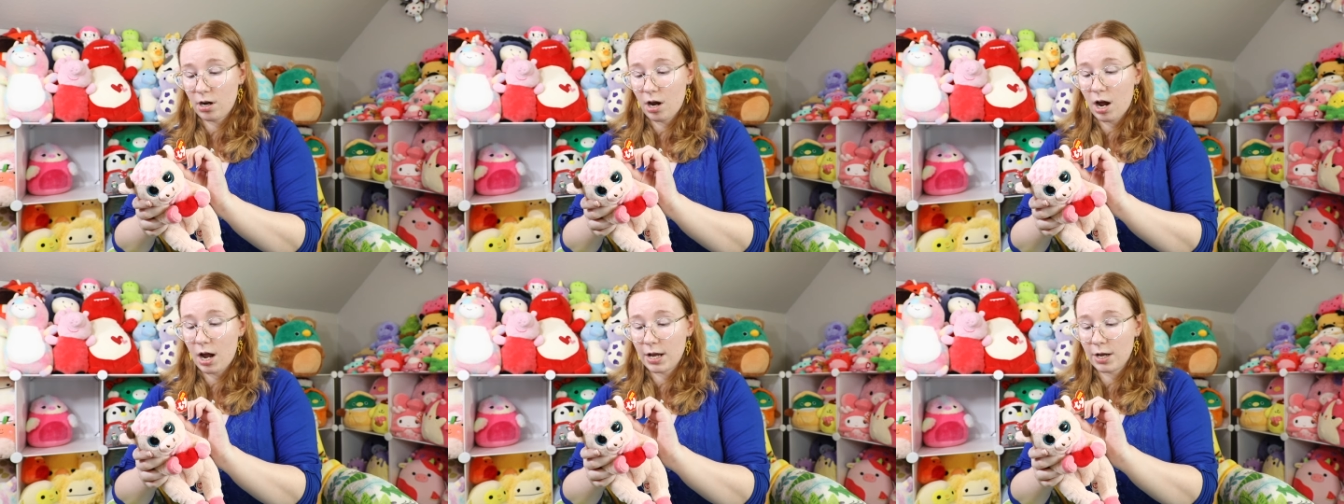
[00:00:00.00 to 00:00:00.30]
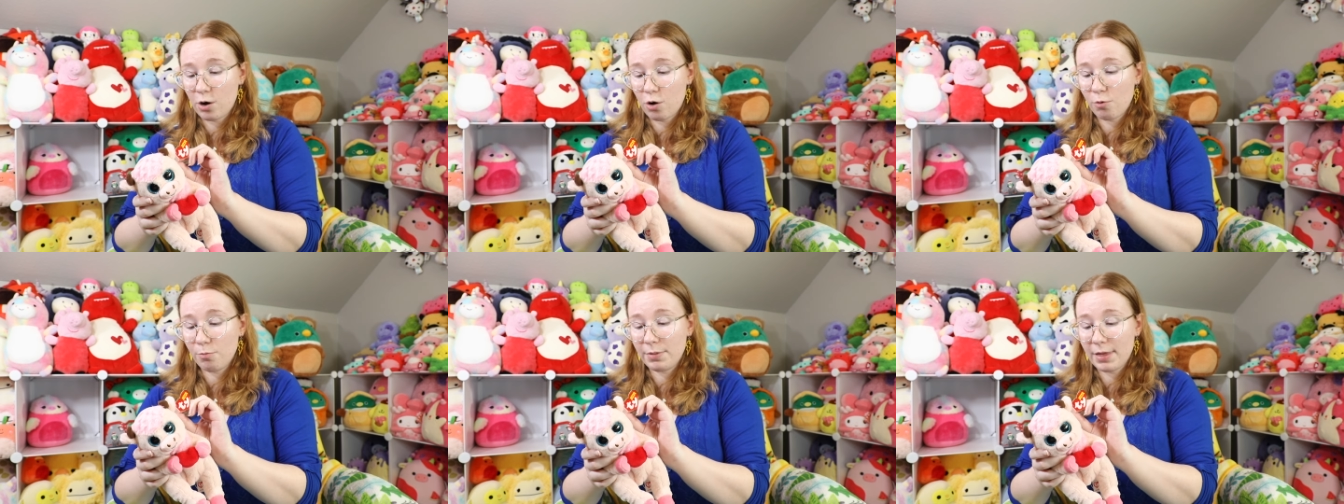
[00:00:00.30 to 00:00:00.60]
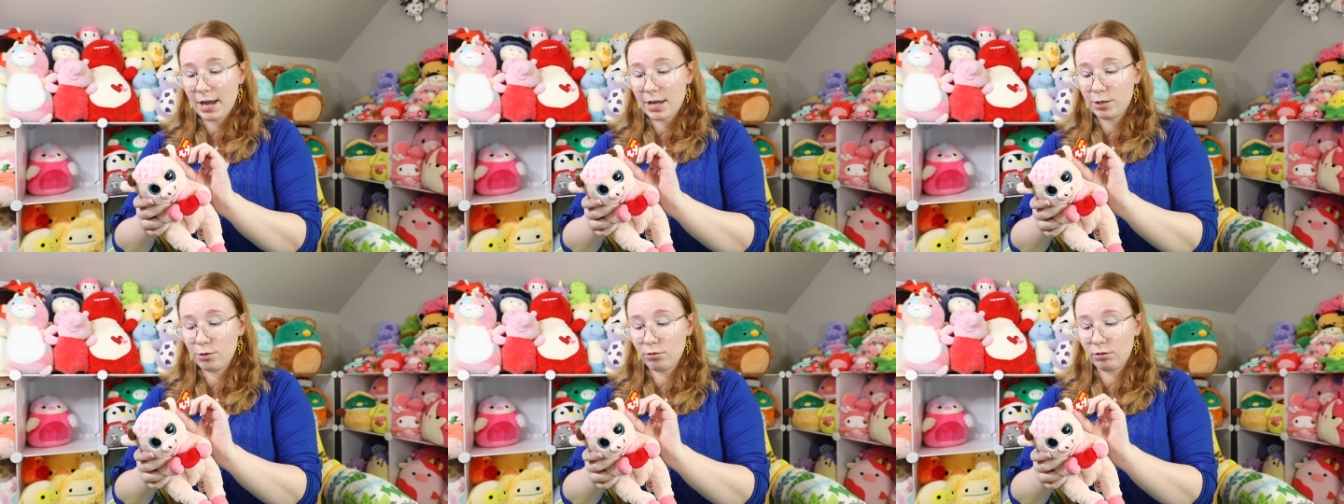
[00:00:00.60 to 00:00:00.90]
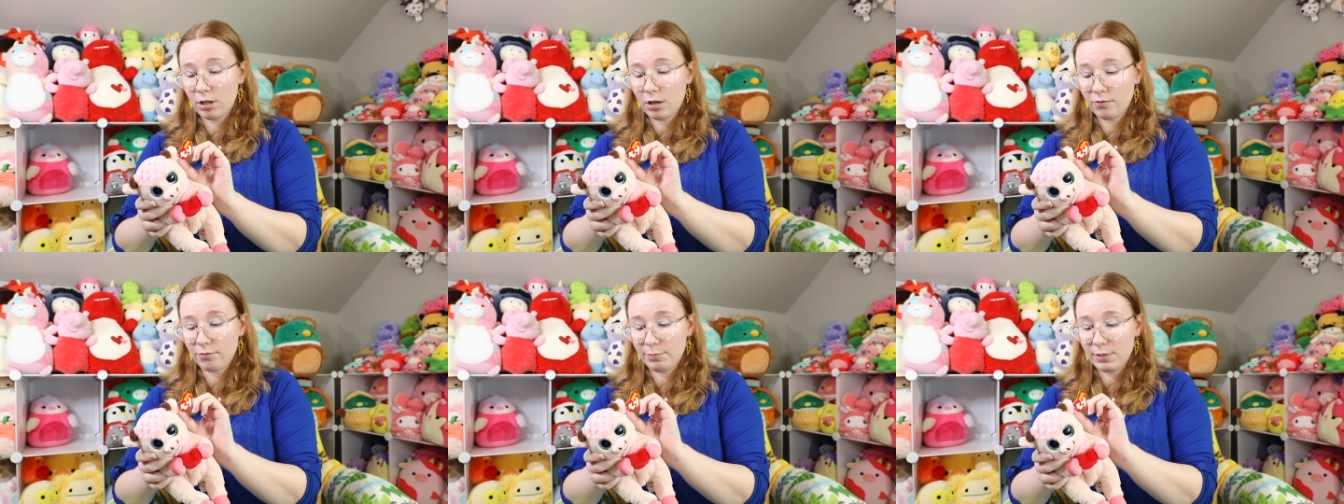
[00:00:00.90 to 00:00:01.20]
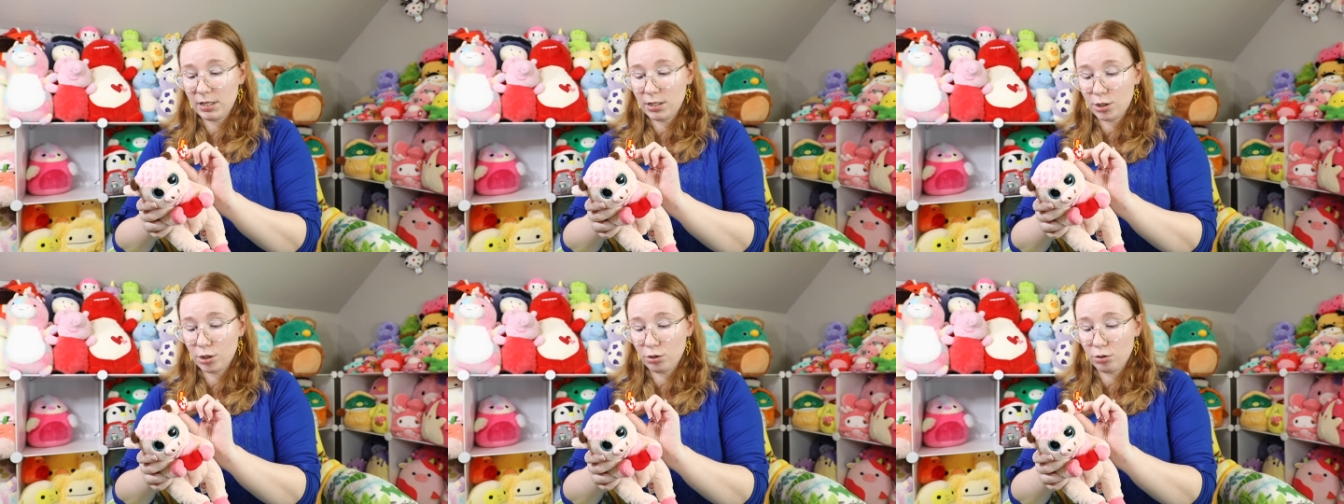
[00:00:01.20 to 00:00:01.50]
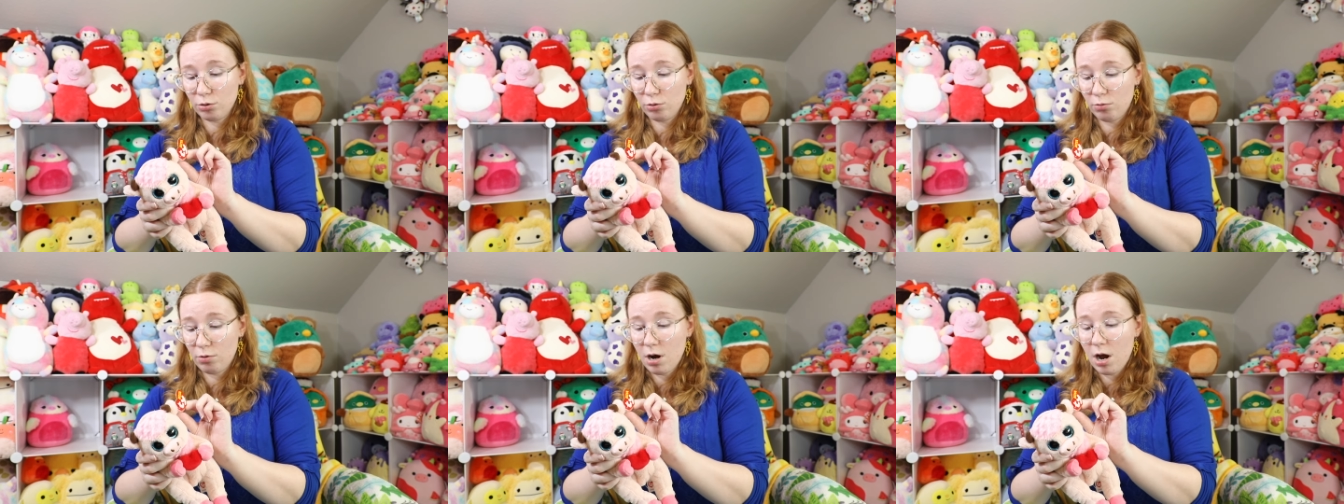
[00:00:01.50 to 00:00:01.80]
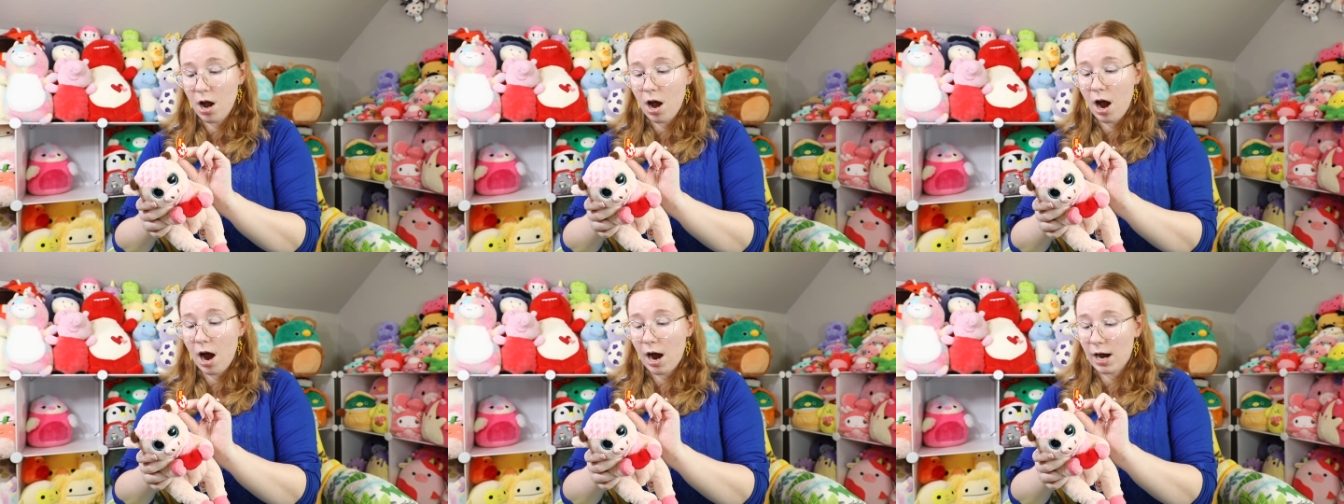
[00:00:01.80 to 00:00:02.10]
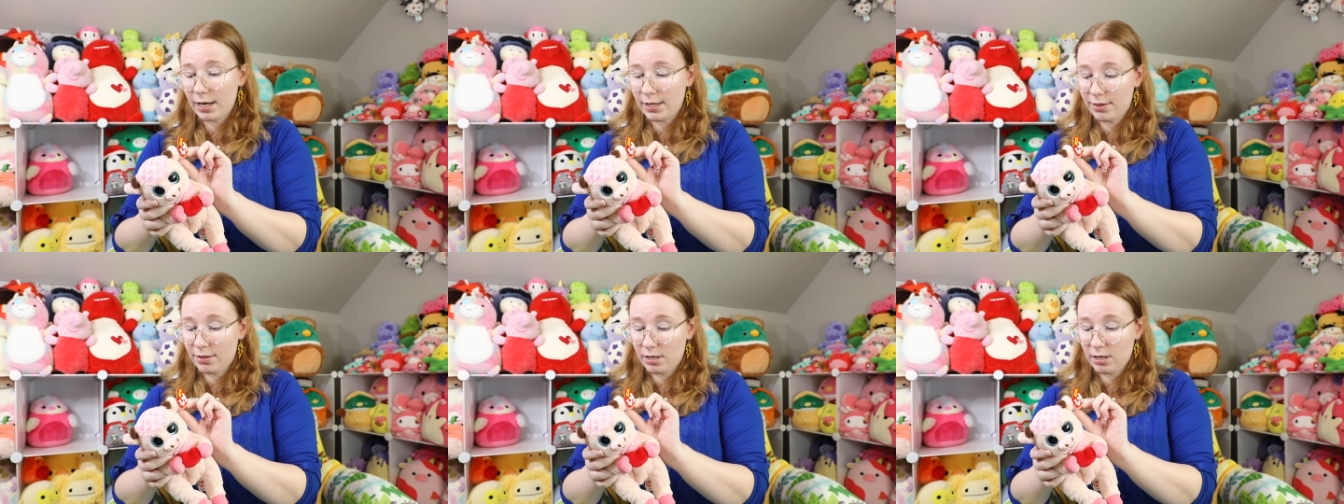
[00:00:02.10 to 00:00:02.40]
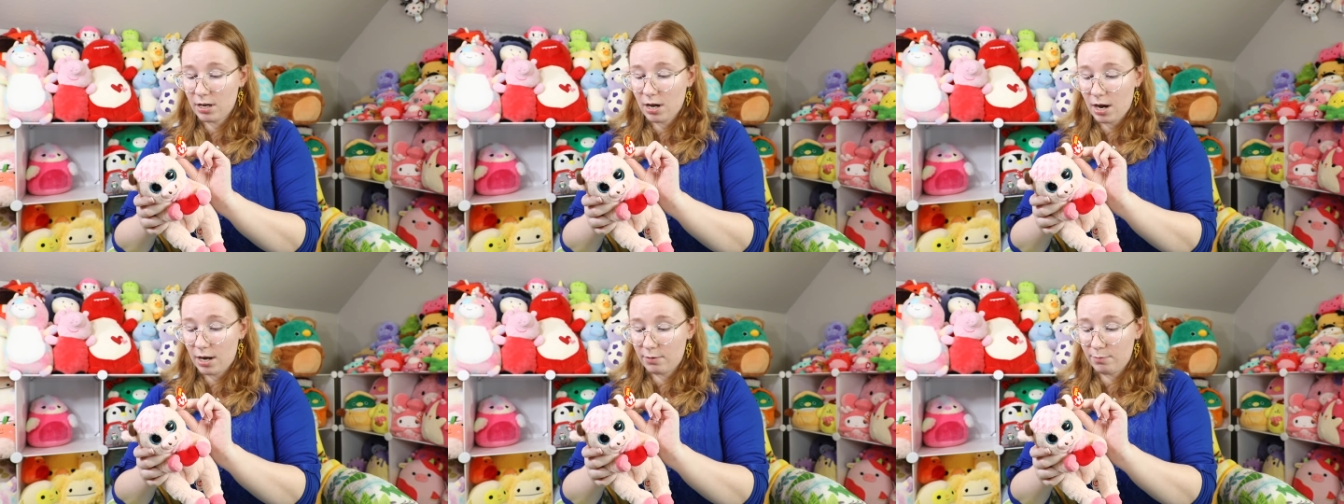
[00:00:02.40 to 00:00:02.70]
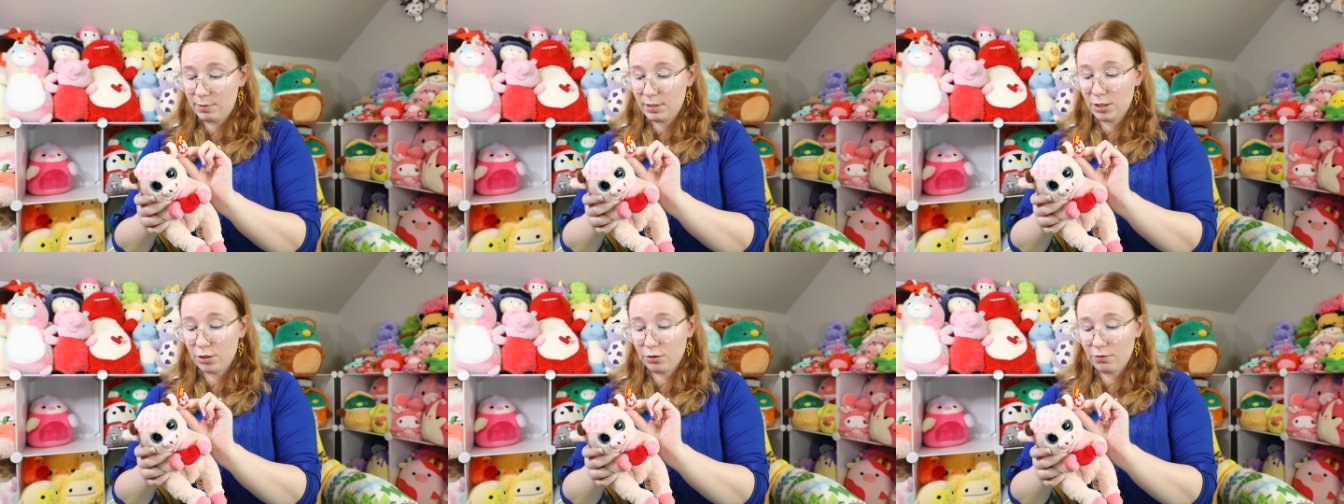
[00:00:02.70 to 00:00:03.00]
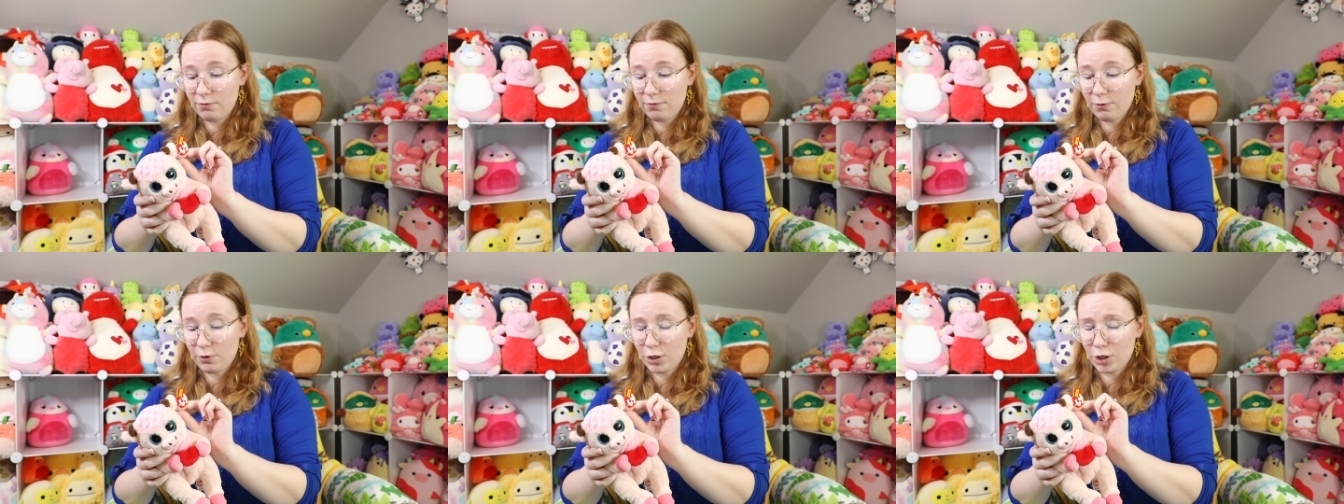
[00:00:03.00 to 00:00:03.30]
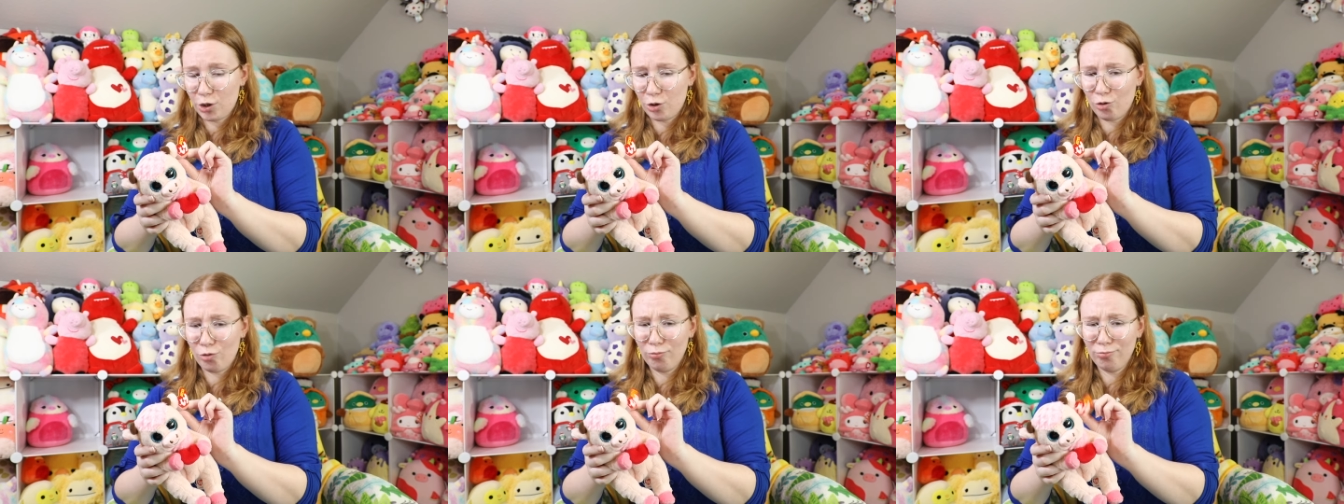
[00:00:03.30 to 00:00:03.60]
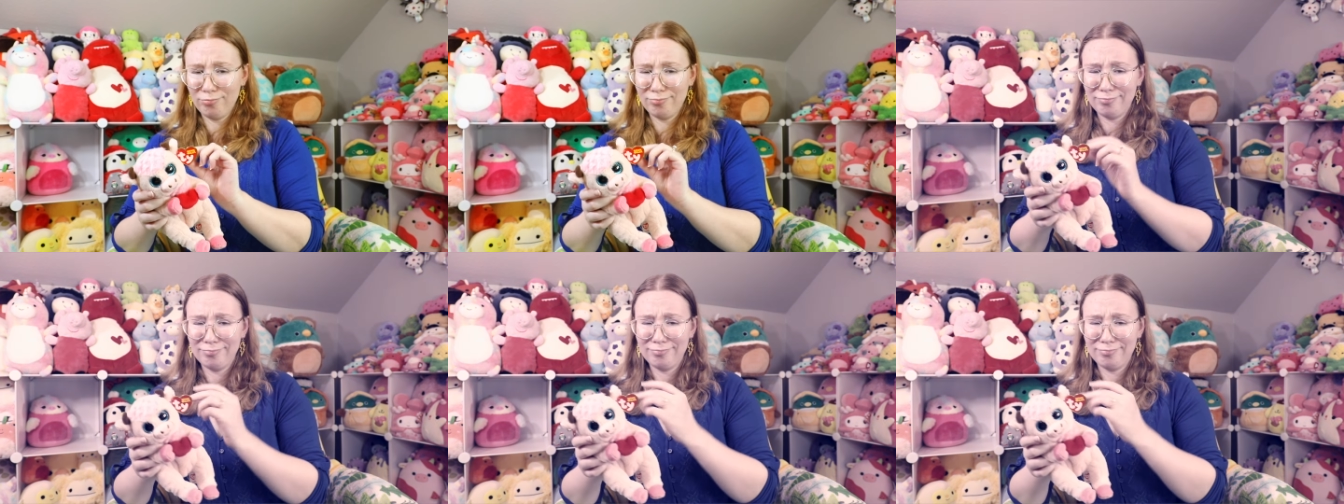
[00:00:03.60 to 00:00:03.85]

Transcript: I hope that you love me too. I think I'd be good for you."